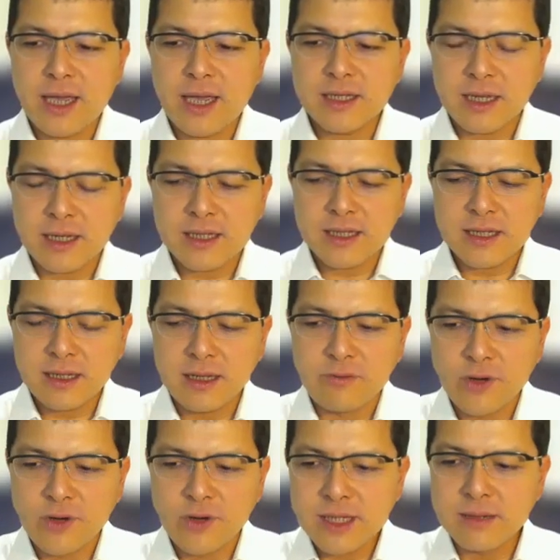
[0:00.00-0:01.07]
I said, in
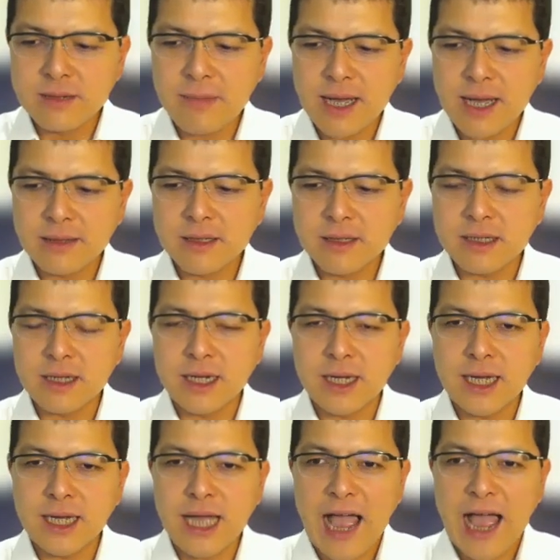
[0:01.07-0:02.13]
recent months,
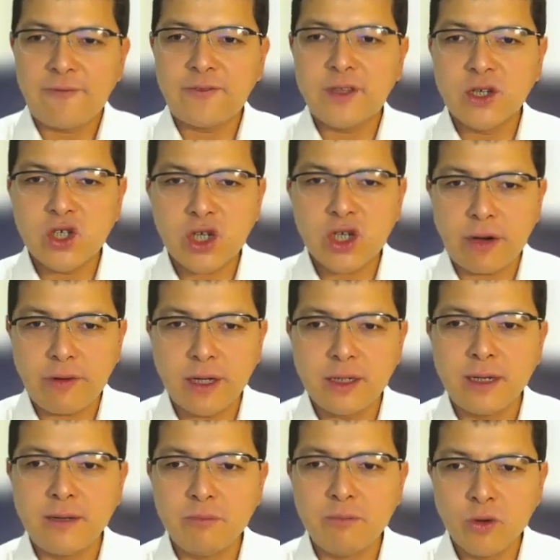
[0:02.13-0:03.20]
after
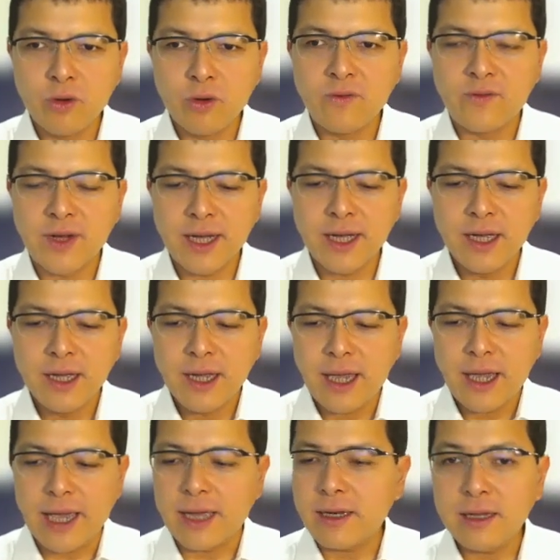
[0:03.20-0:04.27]
Sheraton move,
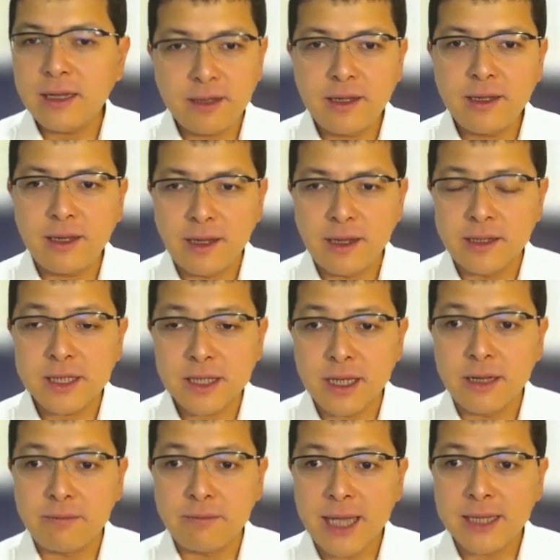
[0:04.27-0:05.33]
anything is
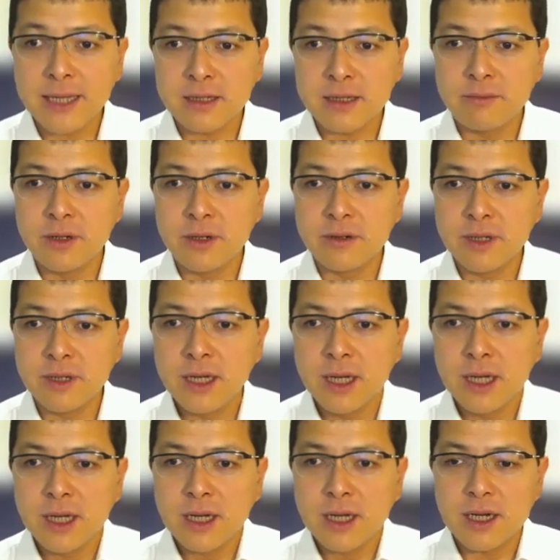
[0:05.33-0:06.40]
possible.
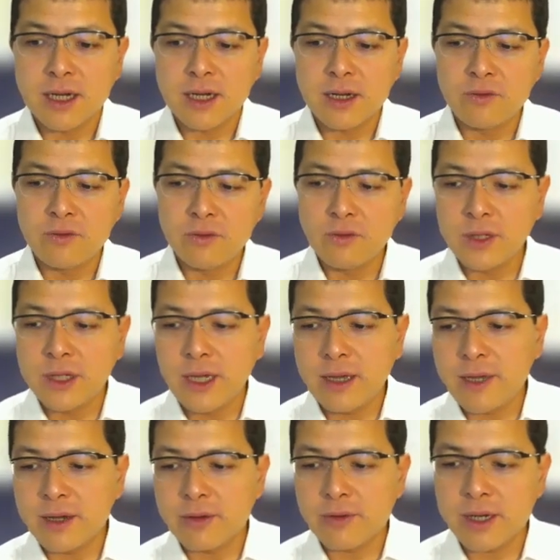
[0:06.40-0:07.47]
Would there
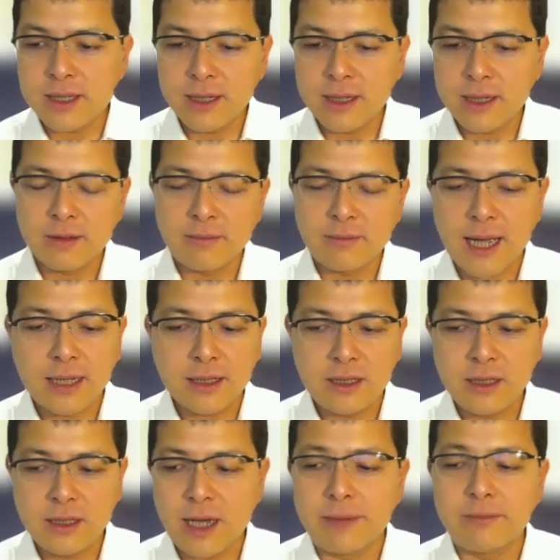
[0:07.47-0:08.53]
be a return of
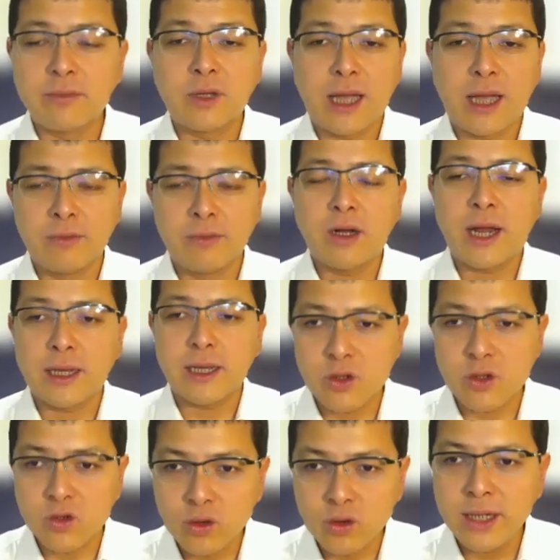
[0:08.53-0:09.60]
Mahathir? I'm not
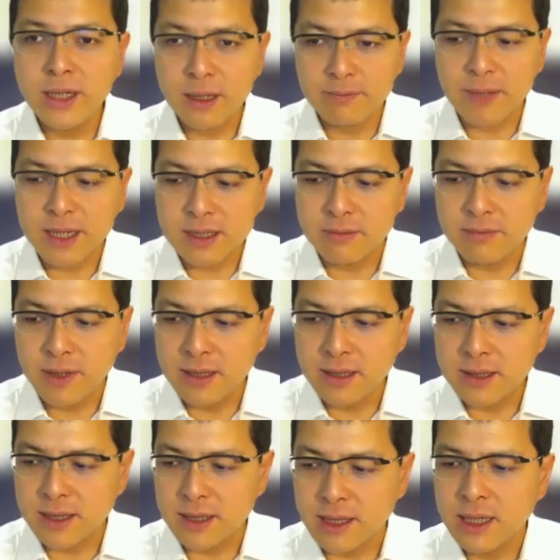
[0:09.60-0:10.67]
excluding that
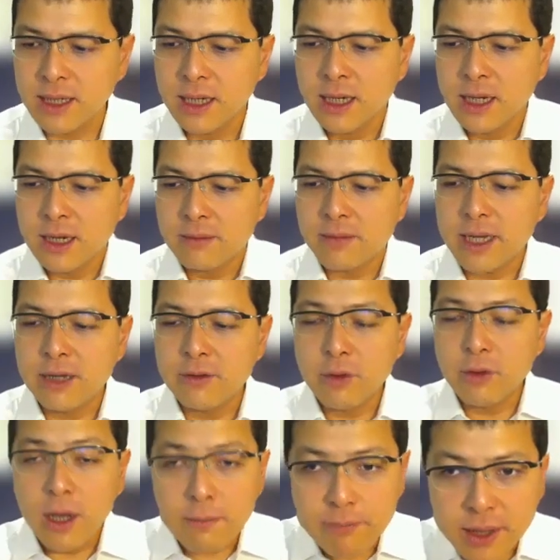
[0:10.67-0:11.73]
possibility, but it will
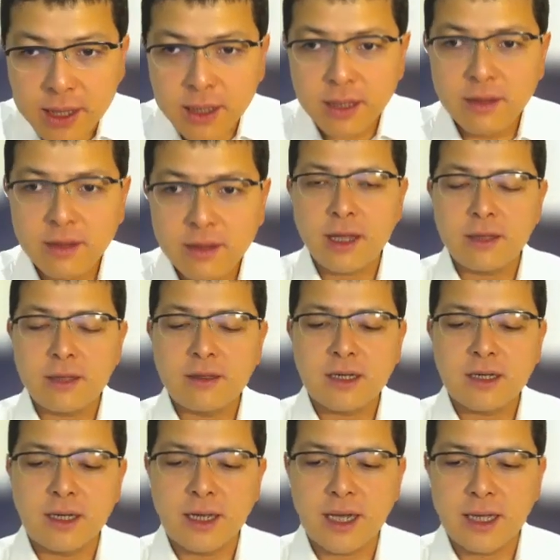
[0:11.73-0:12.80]
appear that
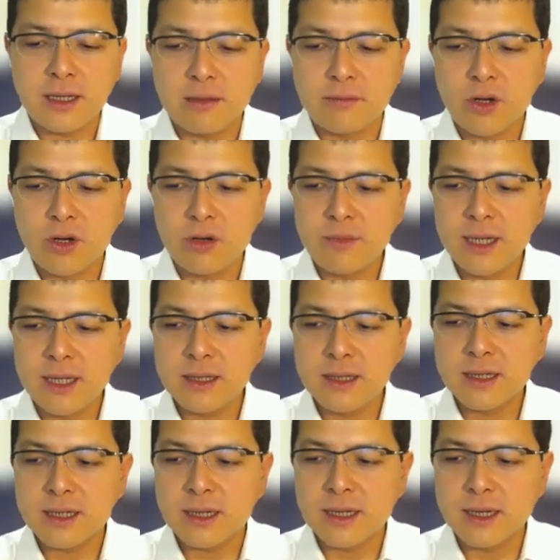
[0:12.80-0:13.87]
at the
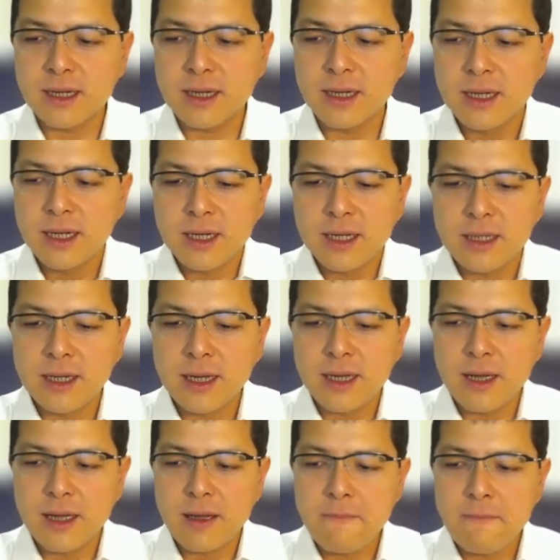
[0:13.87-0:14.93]
moment,
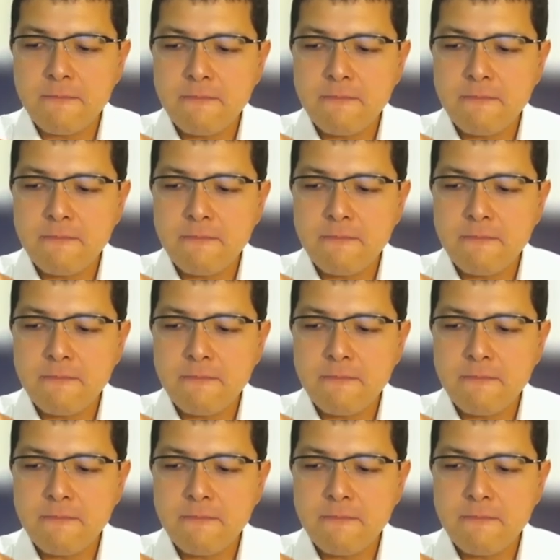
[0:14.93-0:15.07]
the